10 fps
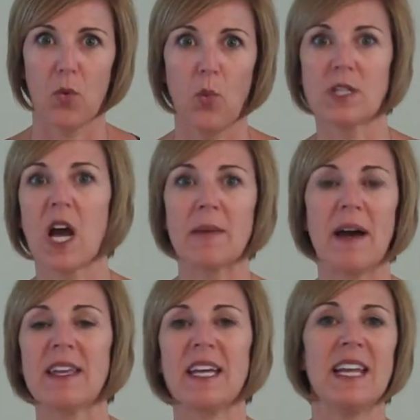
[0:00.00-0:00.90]
We're talking
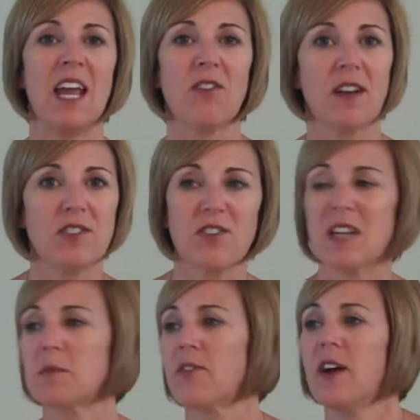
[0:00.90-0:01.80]
about getting angry because your
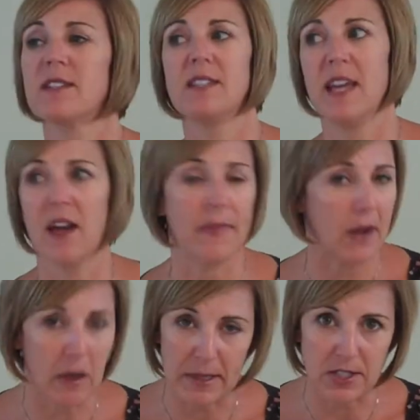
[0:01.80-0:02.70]
husband forgot to take out the
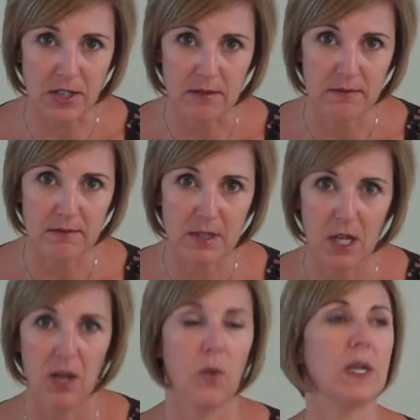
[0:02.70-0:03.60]
garbage.
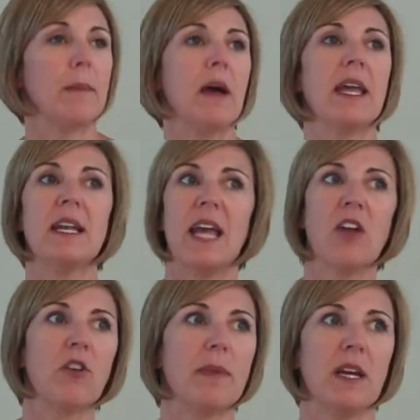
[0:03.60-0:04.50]
We're talking about getting
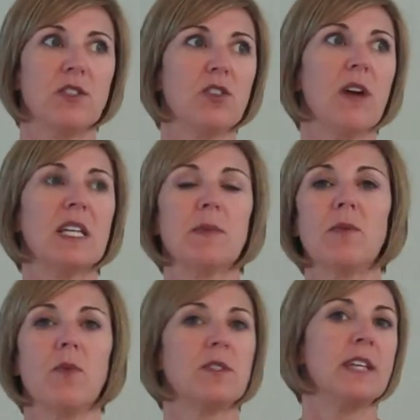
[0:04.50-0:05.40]
angry because your
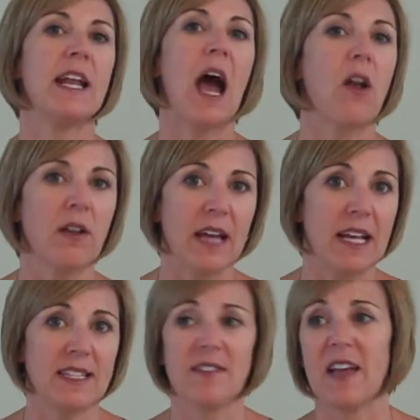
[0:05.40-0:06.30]
husband stayed out all night
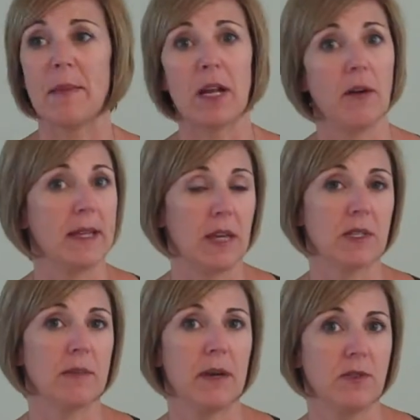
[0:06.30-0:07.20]
instead of coming home like he
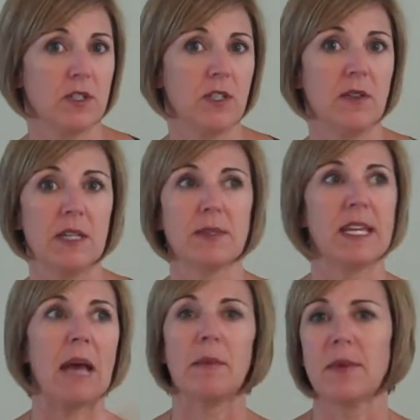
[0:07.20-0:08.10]
was supposed to, and he was
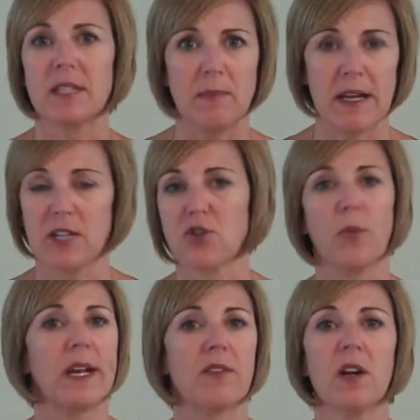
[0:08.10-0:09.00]
gambling with his buddies or
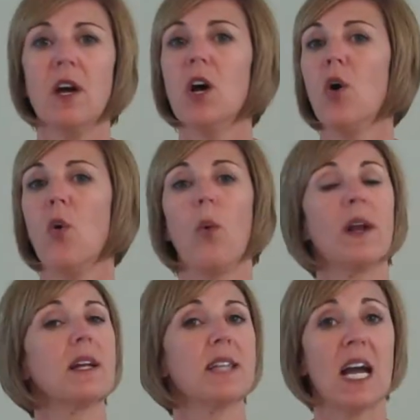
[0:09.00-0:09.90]
whatever. We're
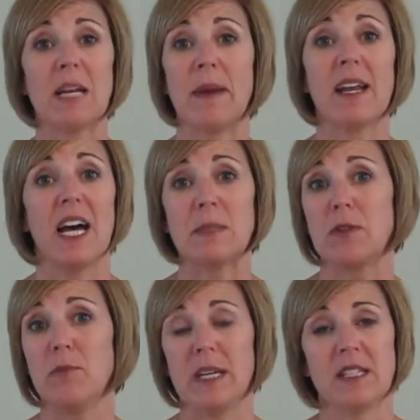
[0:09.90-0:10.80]
not talking about a husband
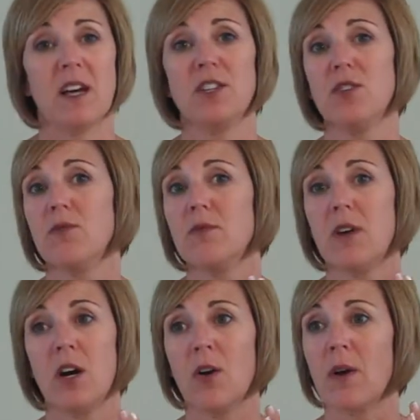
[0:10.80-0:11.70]
who beats on you
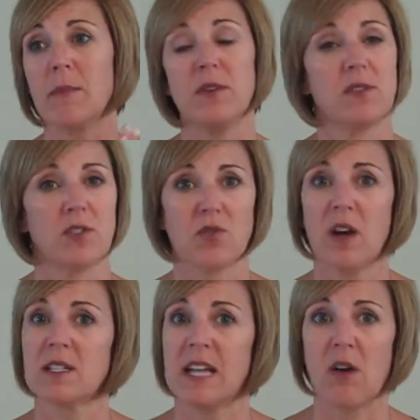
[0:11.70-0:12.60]
or abuses
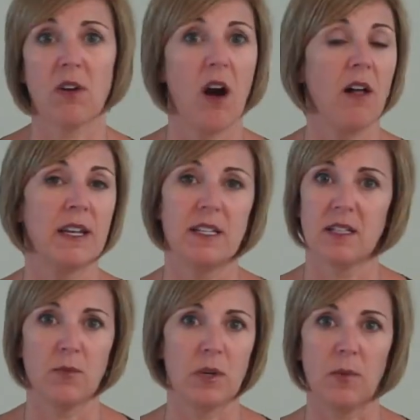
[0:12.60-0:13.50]
drugs and alcohol, and
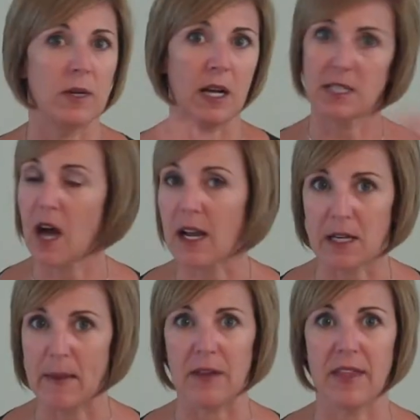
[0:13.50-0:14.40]
we're not talking
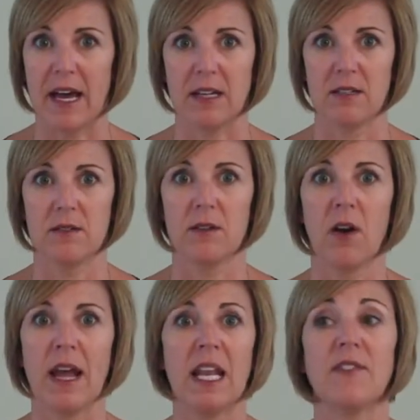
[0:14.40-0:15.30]
about that, all
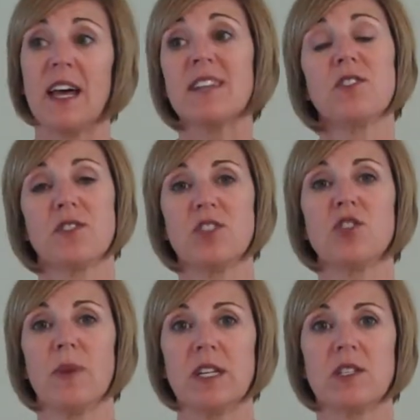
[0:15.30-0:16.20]
right? If that's your
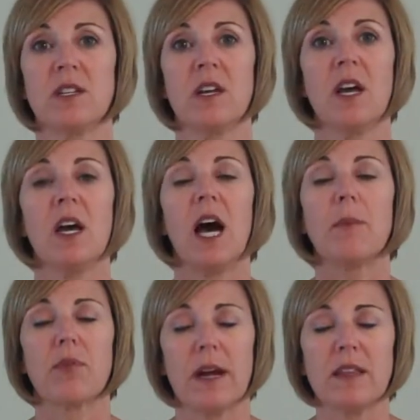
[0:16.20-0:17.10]
situation, I
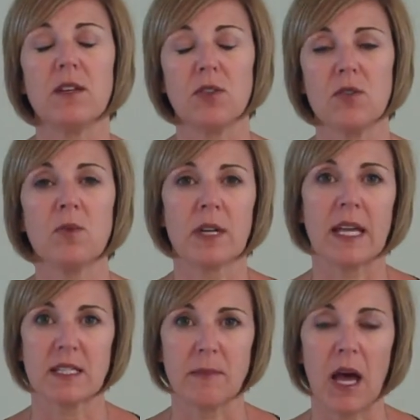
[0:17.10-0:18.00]
pray that you will
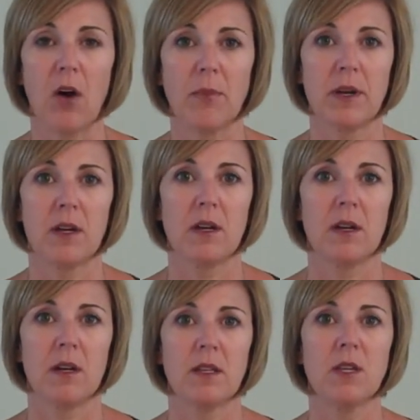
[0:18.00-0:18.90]
get some help,
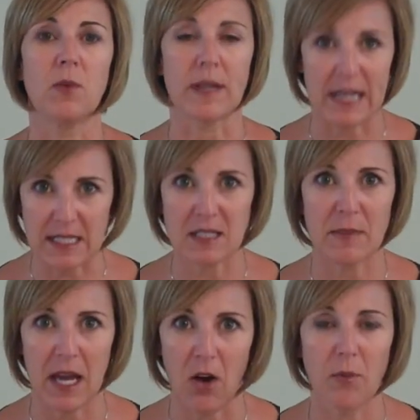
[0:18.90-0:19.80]
that you will get some
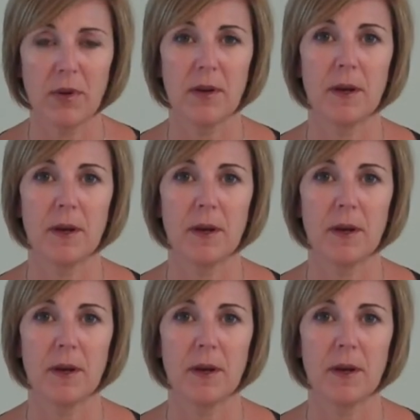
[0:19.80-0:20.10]
help.